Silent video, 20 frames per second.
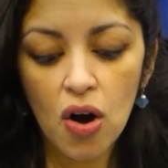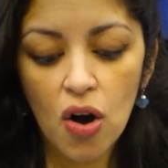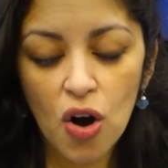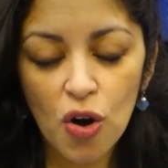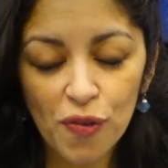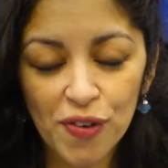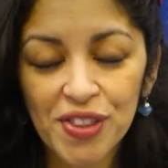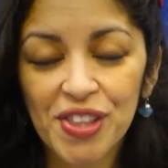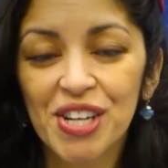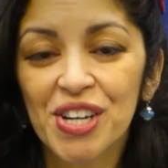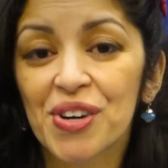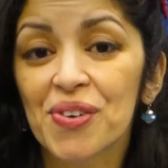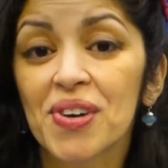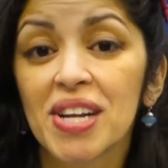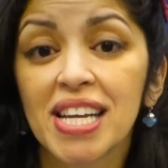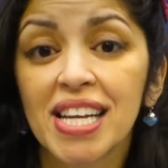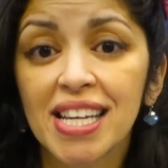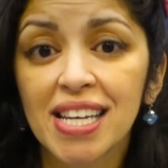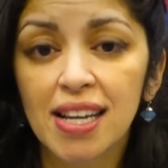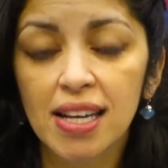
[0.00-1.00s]
Over the
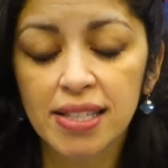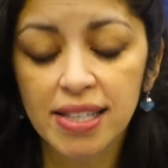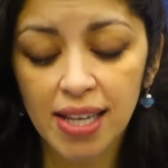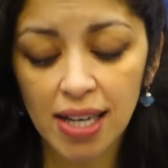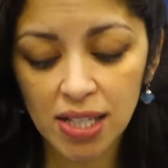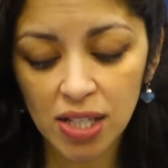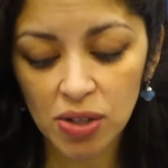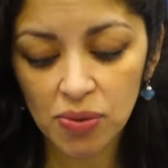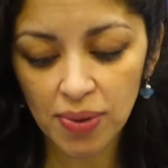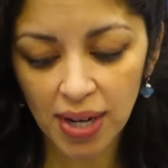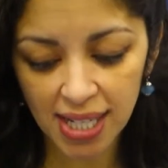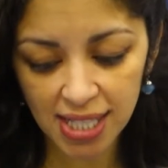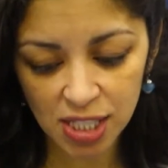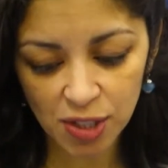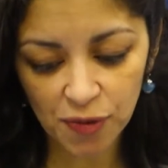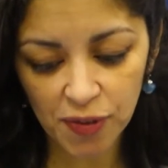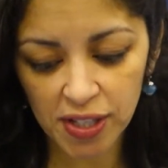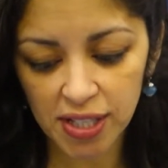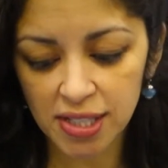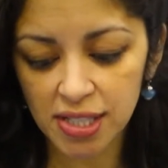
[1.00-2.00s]
green and yellow
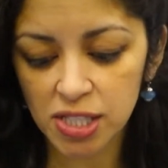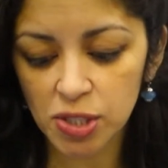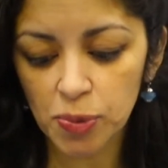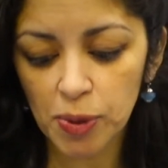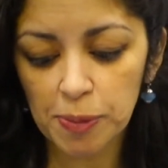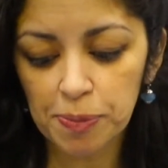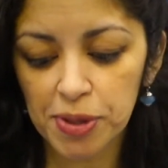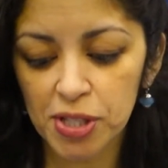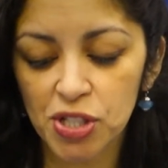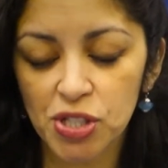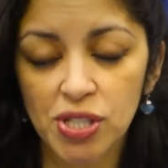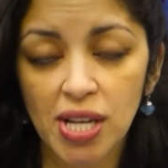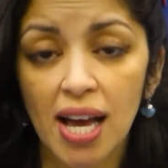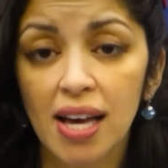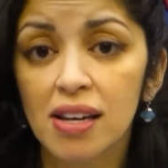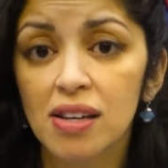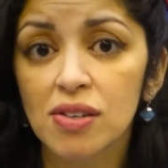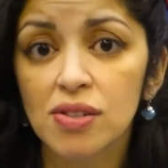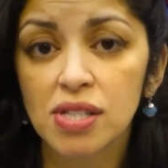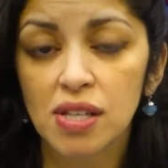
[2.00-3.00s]
rice fields sweep the
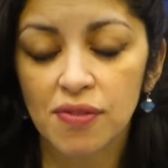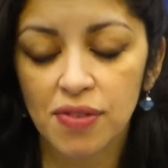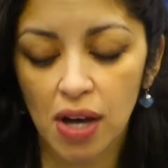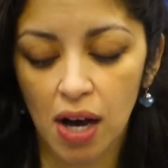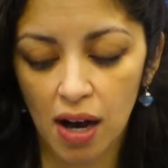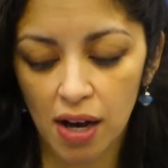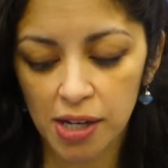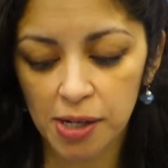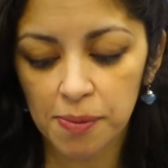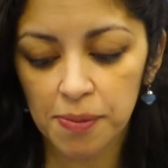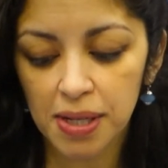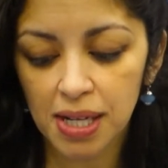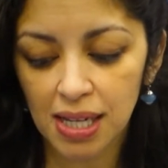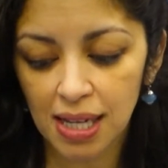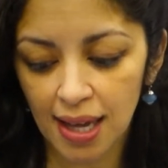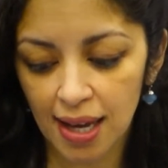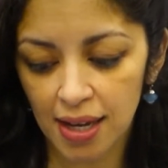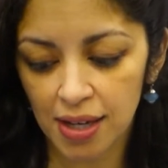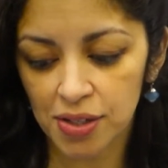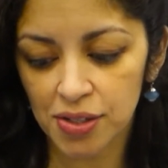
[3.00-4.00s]
shadows of the autumn
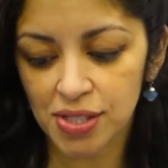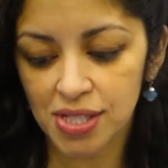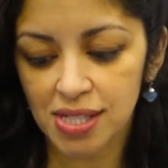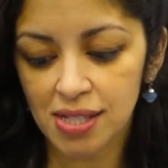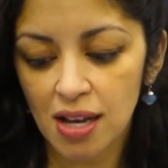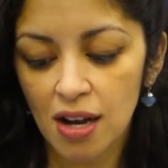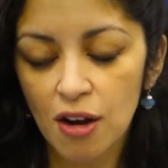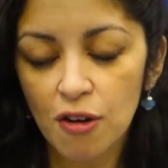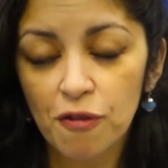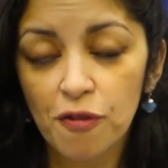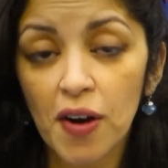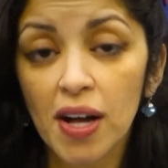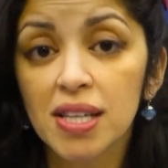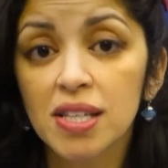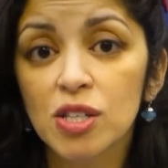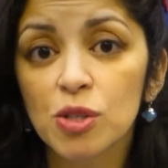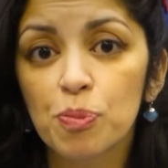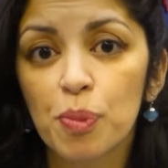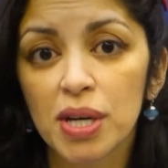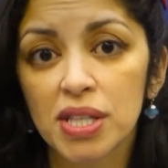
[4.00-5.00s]
clouds,
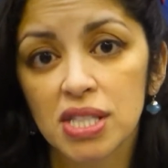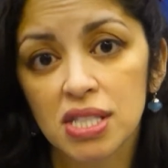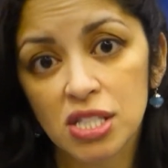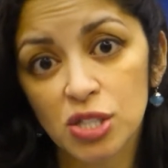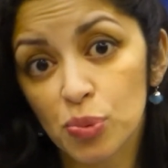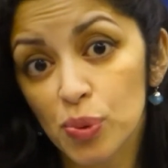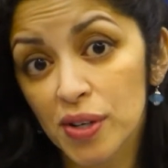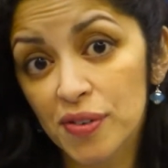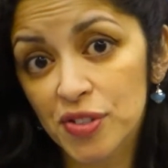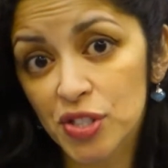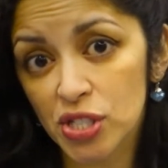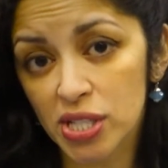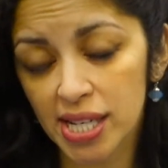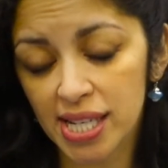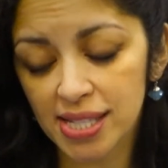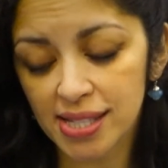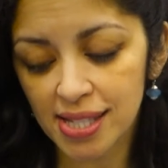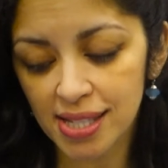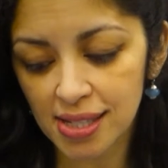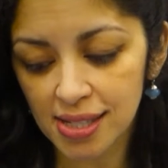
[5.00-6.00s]
followed by the swift
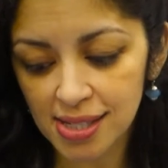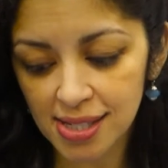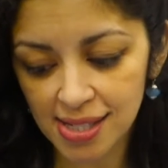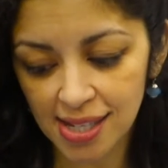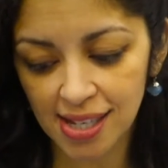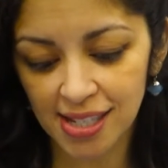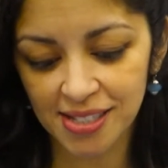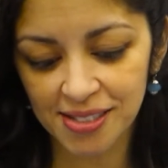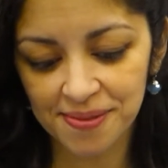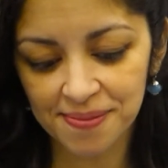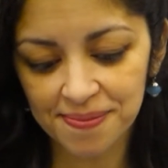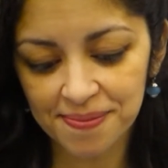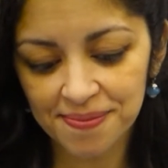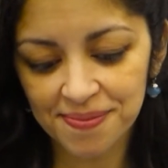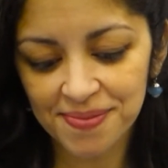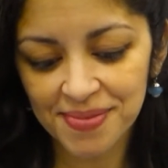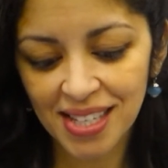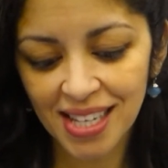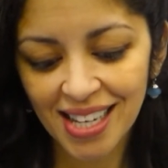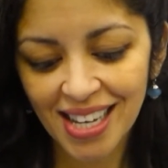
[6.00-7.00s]
chasing sun.
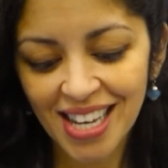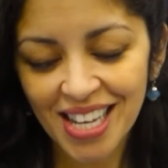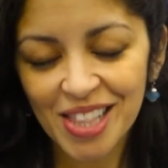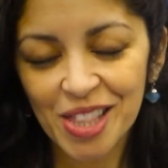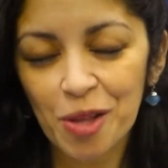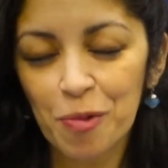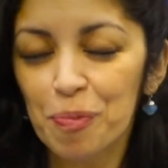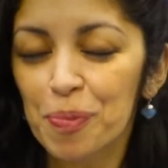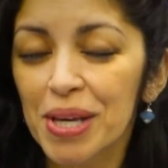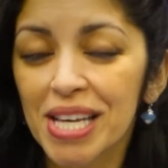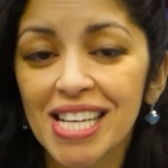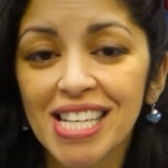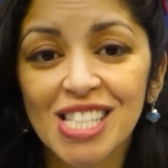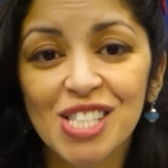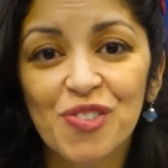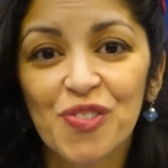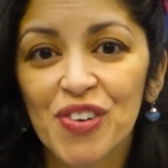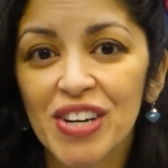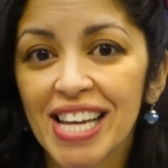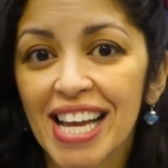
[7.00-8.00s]
The
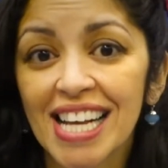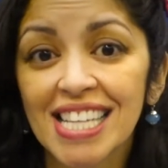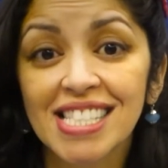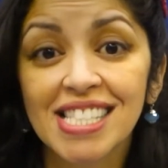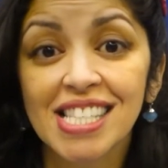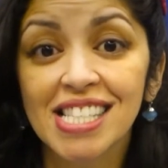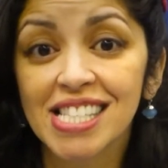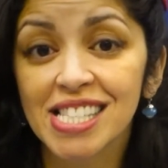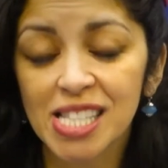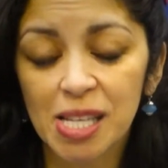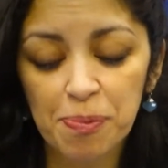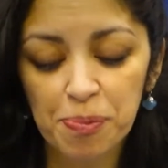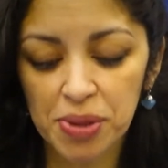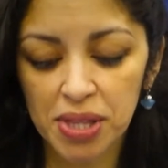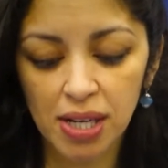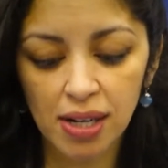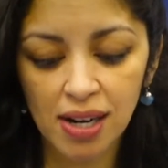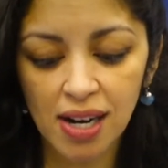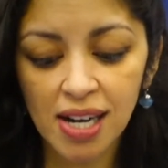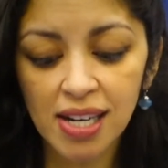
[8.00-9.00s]
bees forget to sip
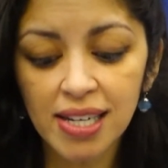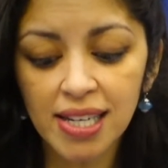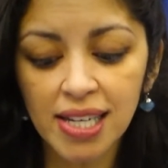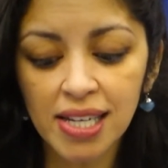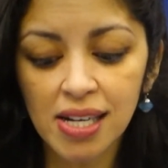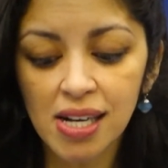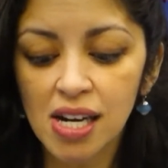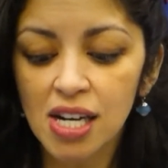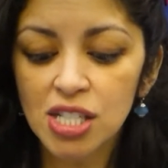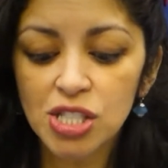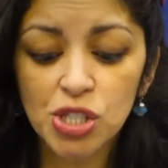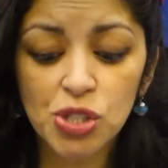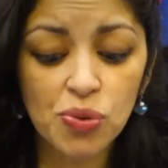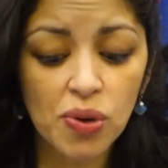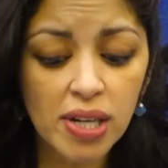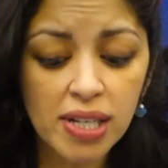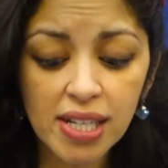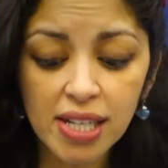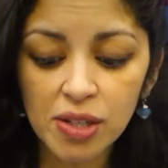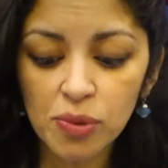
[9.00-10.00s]
their honey,
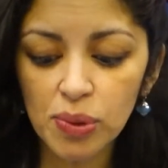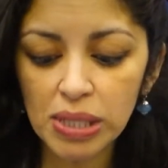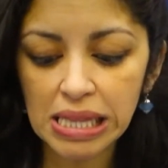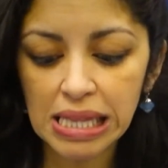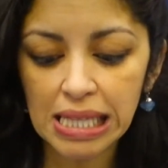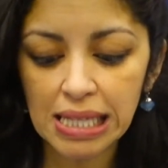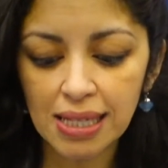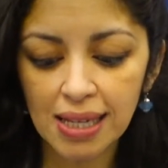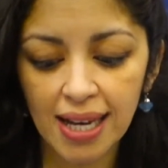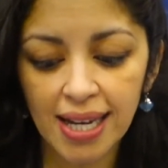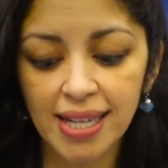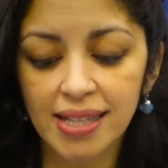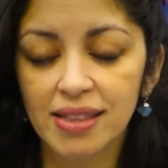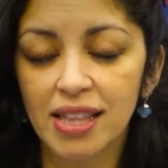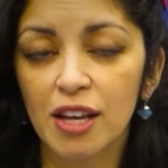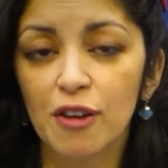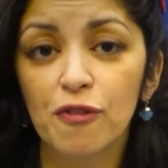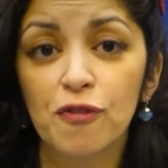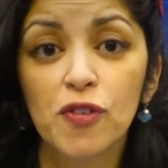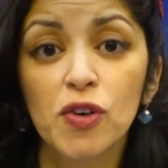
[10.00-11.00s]
drunken with the light
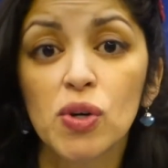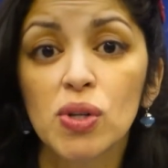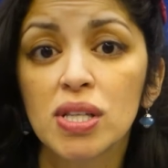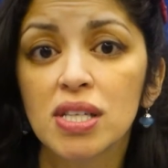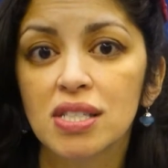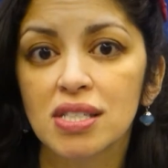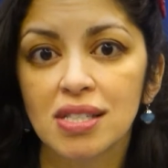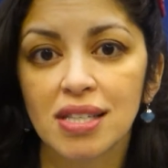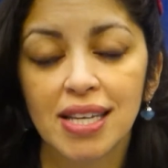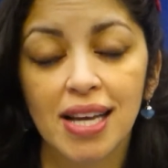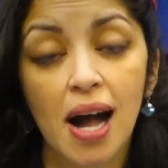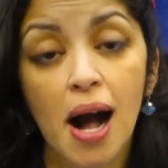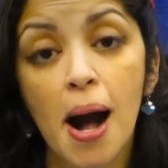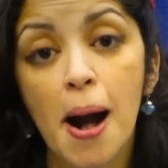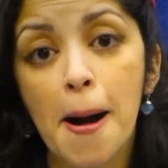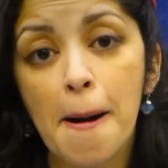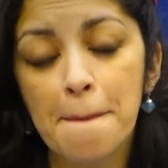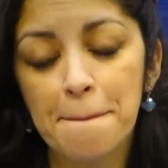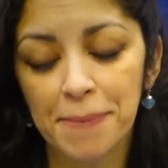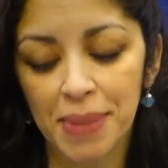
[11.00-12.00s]
they foolishly
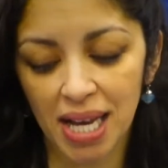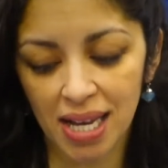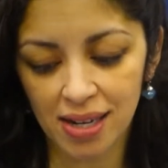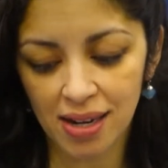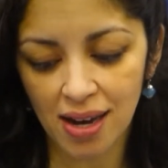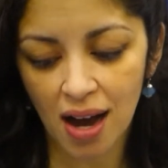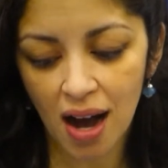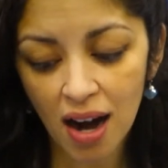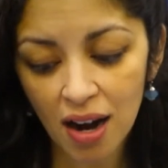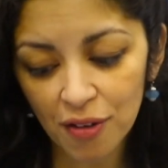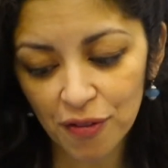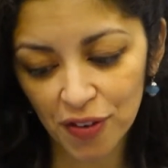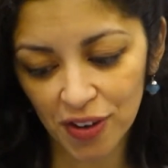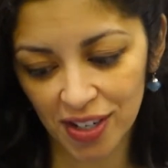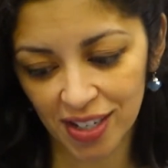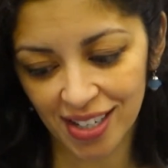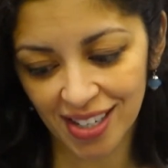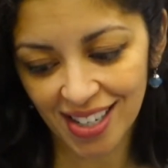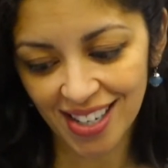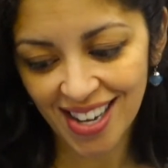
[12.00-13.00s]
hum and
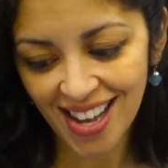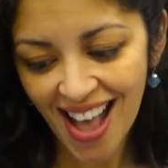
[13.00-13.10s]
hover,